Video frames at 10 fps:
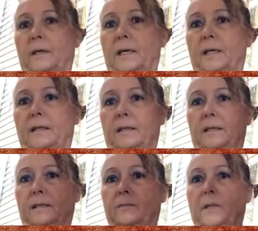We got
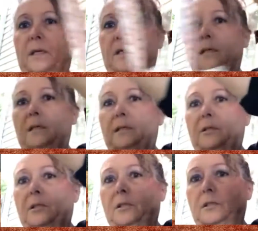this
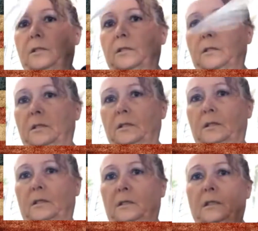much
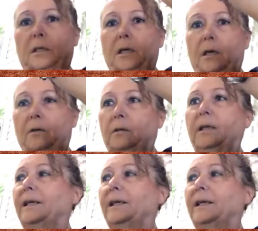to go.